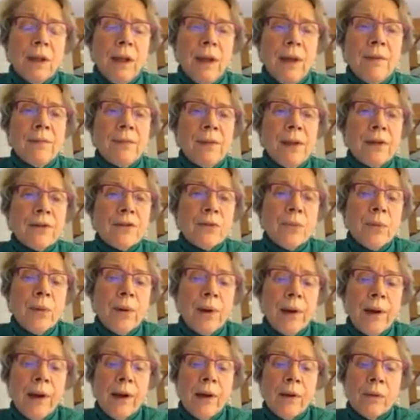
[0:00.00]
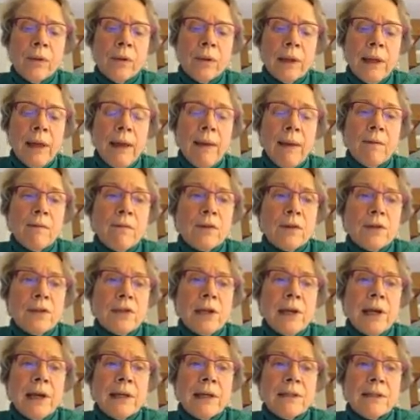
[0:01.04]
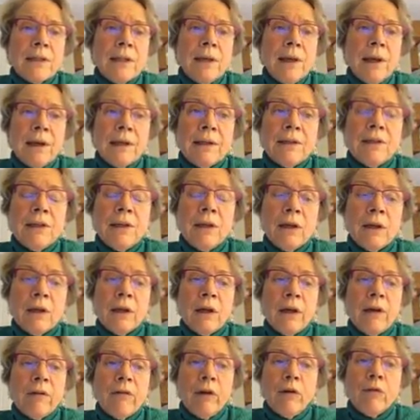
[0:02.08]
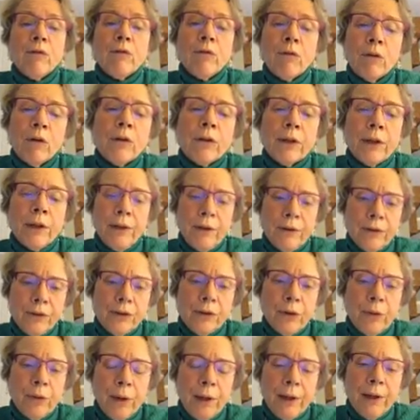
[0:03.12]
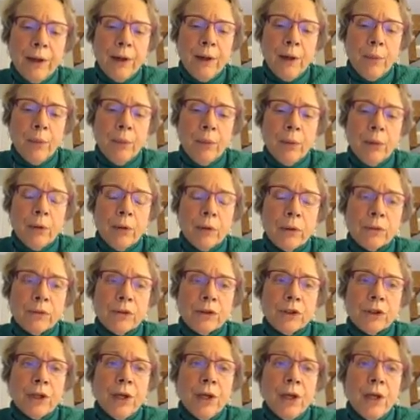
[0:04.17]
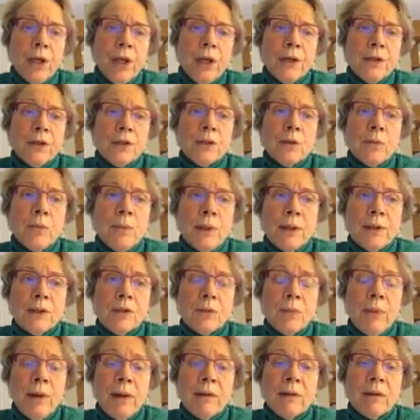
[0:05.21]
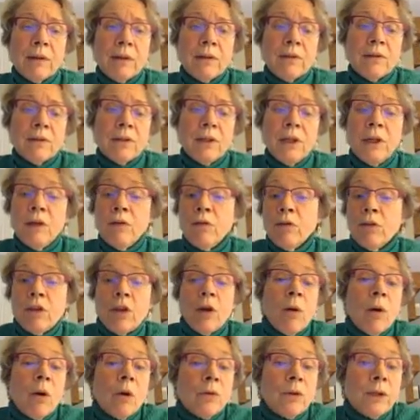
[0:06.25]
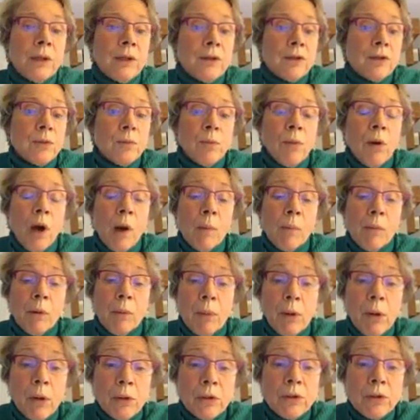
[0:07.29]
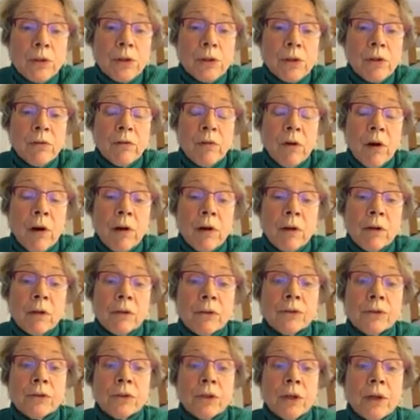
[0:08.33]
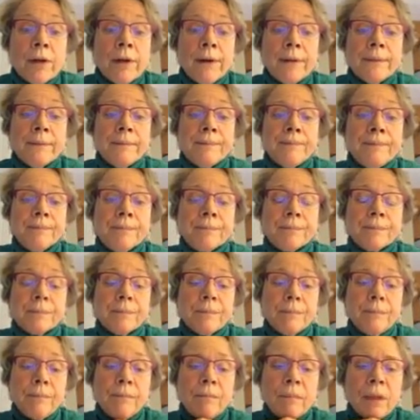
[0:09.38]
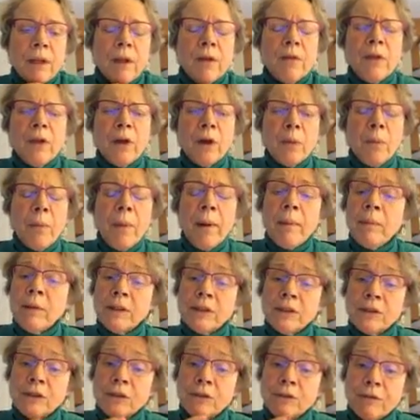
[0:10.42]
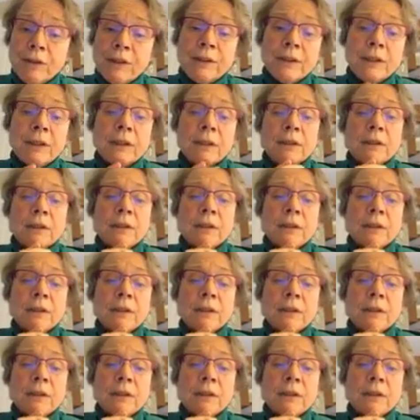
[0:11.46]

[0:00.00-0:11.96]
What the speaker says: and that's why I really emphasize the idea of a fully integrated approach to mixed methods, even though only a small proportion of articles that are published fit this